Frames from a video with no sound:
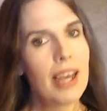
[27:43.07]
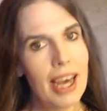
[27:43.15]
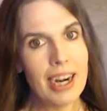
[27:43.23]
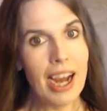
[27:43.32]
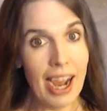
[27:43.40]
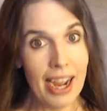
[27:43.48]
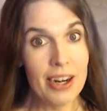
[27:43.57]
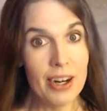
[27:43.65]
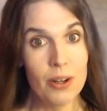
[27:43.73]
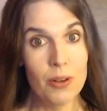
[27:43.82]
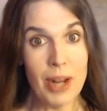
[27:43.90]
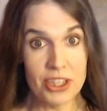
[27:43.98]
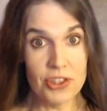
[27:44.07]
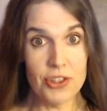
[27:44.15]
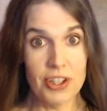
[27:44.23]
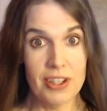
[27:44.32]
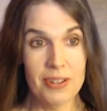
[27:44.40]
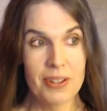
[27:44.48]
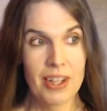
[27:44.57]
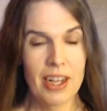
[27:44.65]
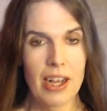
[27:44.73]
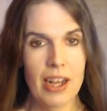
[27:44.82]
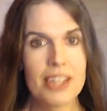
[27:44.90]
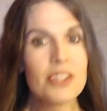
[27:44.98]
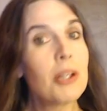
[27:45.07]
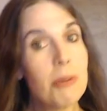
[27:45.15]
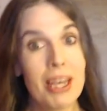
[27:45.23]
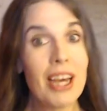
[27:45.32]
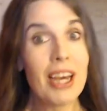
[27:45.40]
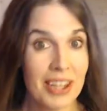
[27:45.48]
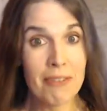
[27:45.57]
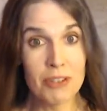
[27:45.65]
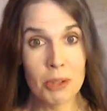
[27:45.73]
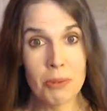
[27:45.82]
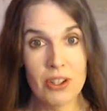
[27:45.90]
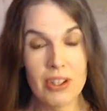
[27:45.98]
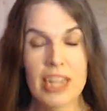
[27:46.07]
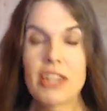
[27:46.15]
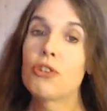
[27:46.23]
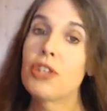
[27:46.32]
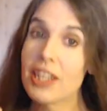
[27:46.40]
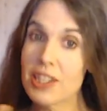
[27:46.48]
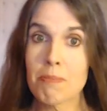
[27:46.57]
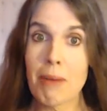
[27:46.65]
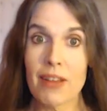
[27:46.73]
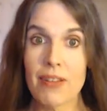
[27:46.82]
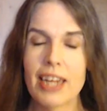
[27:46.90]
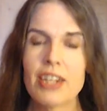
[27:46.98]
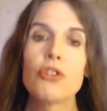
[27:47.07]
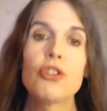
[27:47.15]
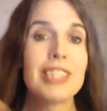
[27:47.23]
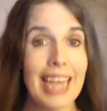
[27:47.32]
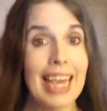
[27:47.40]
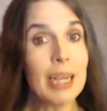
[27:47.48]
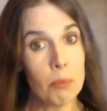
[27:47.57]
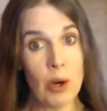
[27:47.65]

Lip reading: at a higher register, it's going to be uncomfortable, and you should expect that. You should take